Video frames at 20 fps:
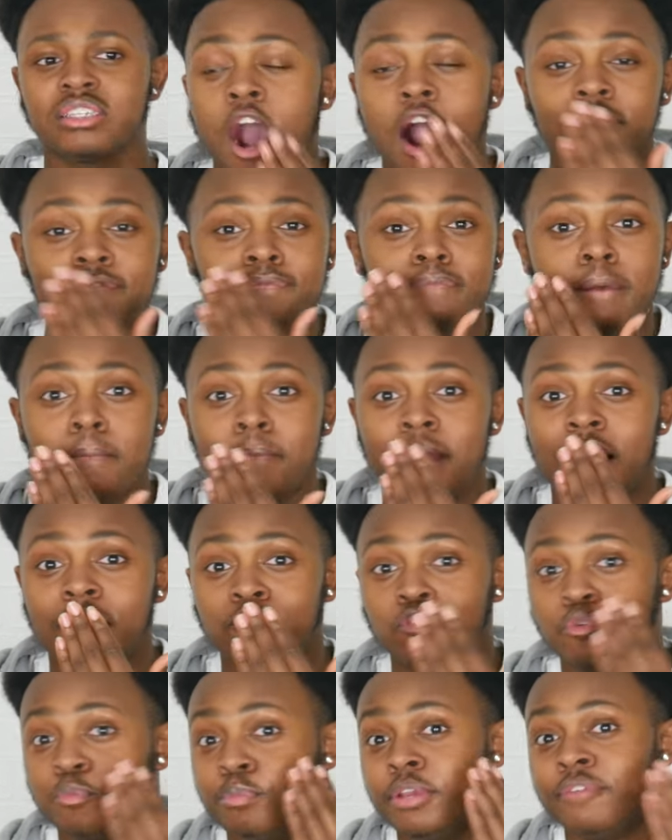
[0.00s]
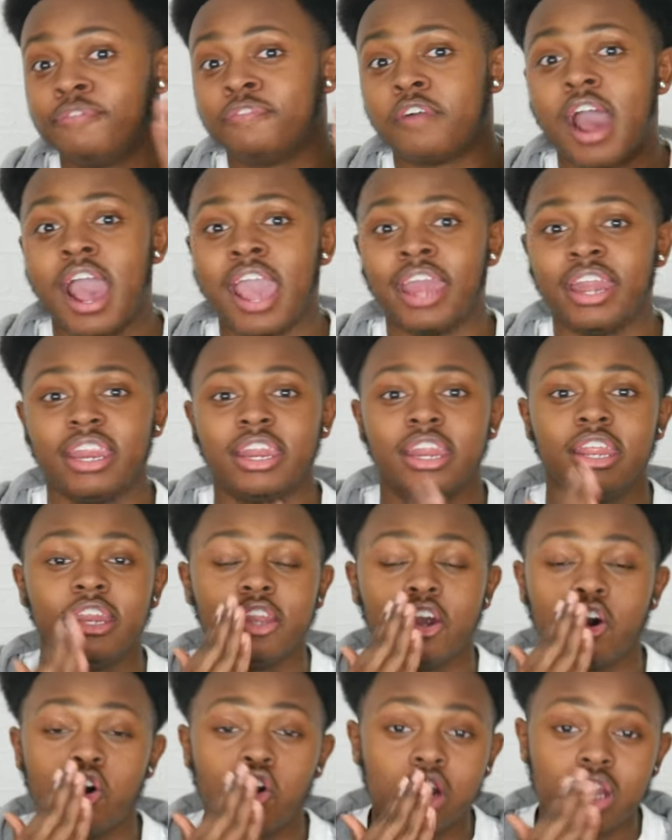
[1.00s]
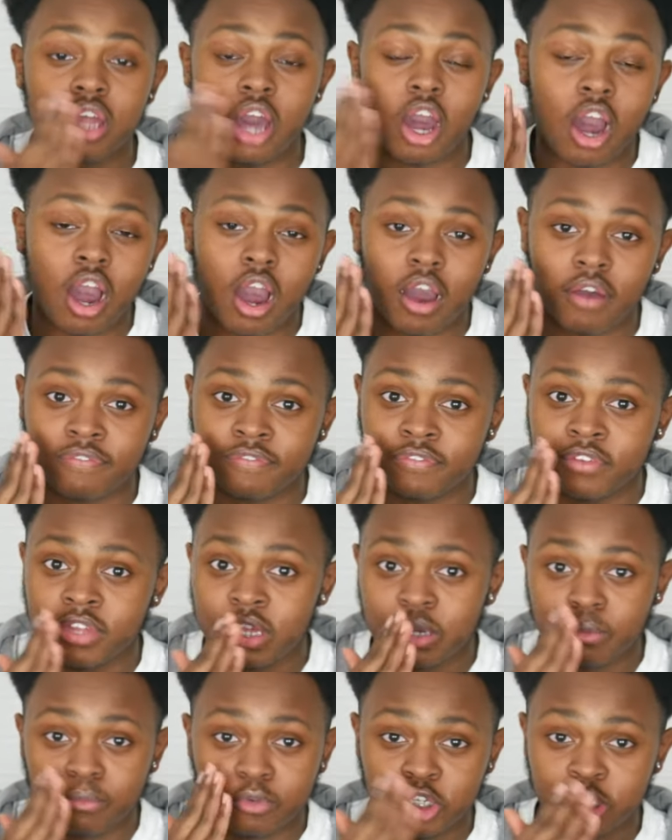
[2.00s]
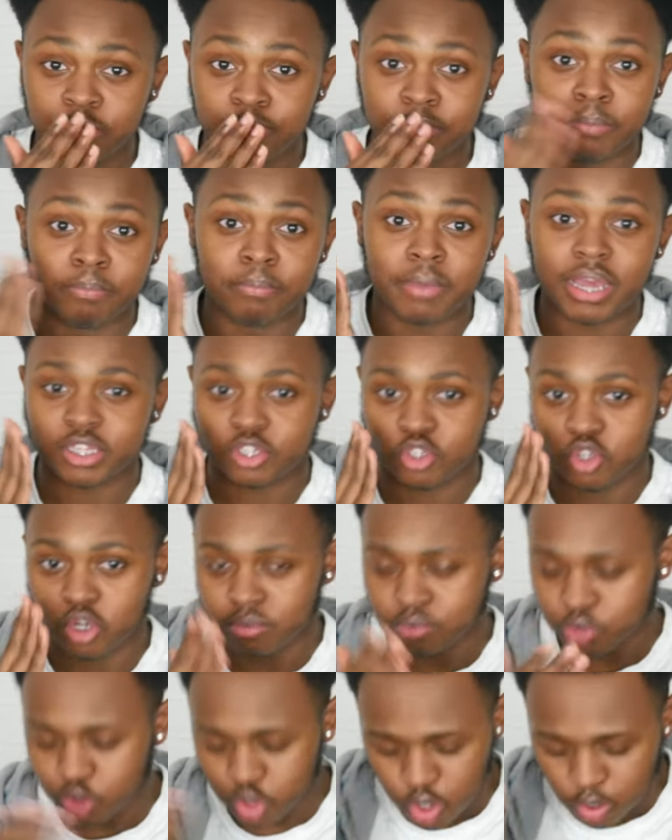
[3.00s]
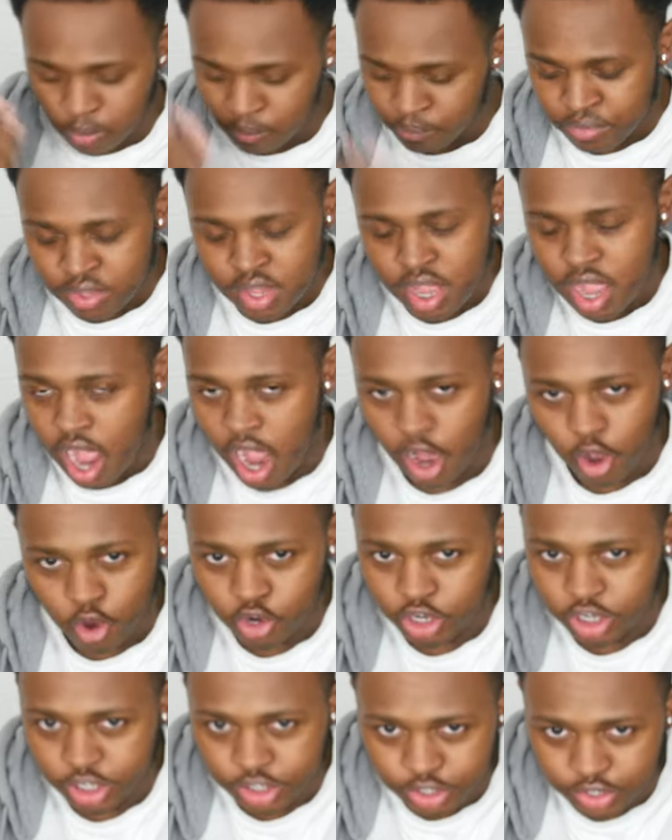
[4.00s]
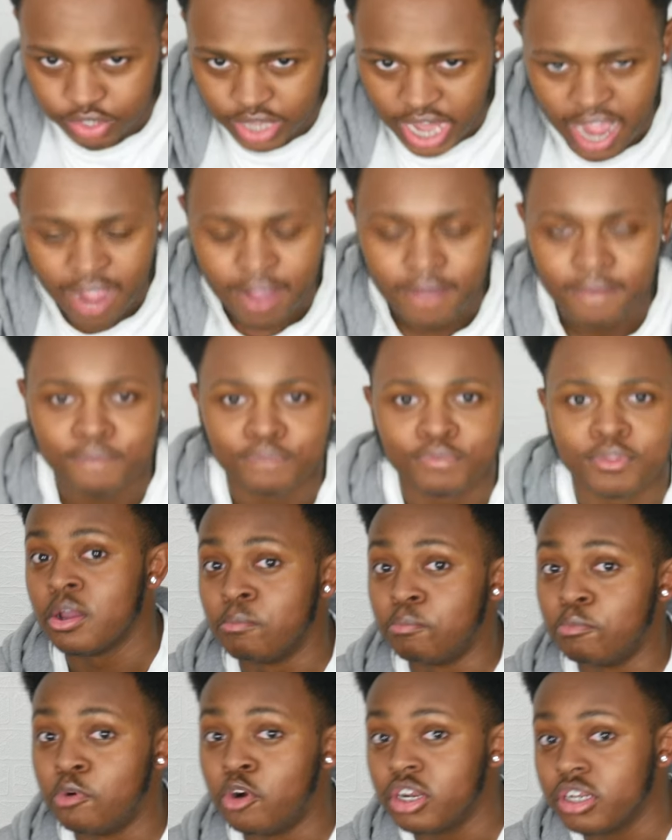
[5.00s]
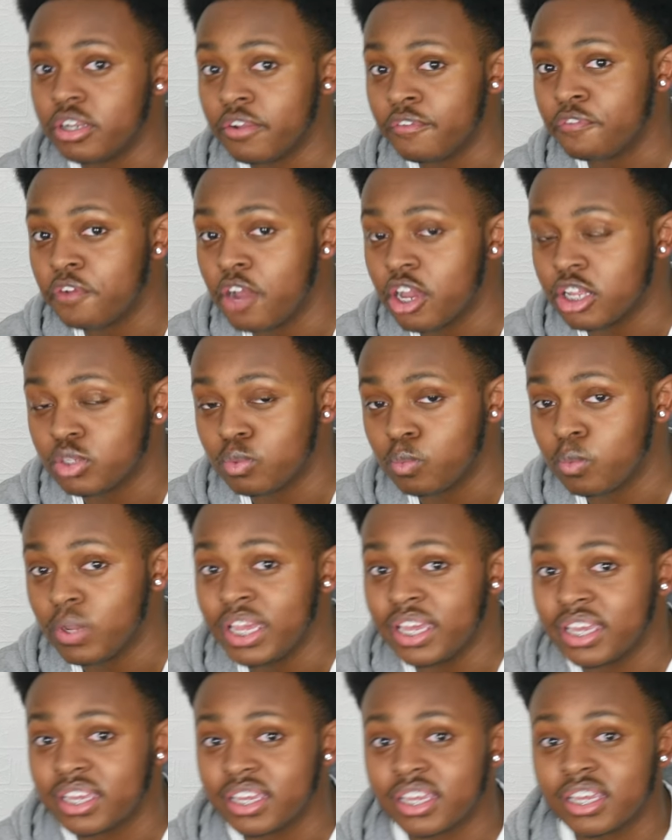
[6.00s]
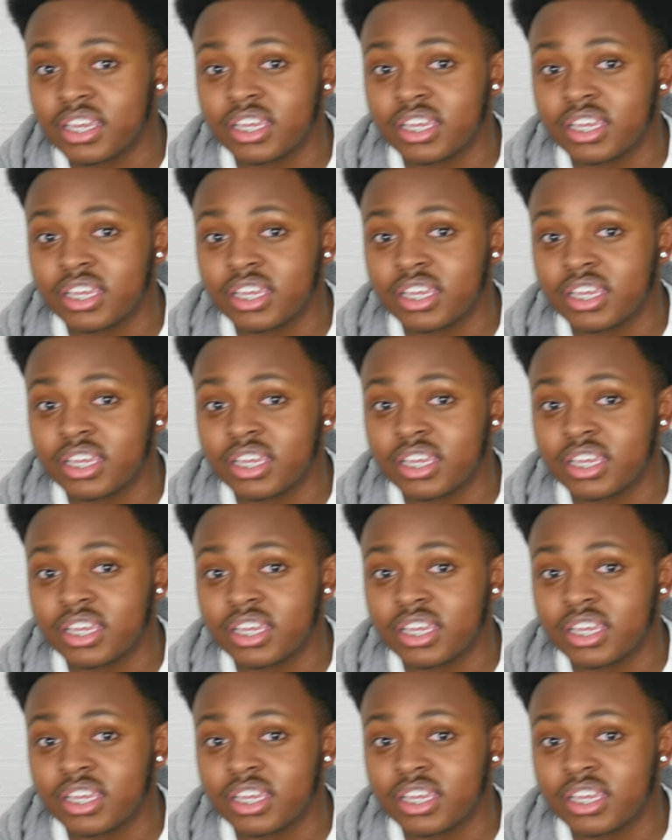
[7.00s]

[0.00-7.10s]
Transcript: Half my mouth would be fine and then the other half would just be messed up. So I couldn't do that. But the first week,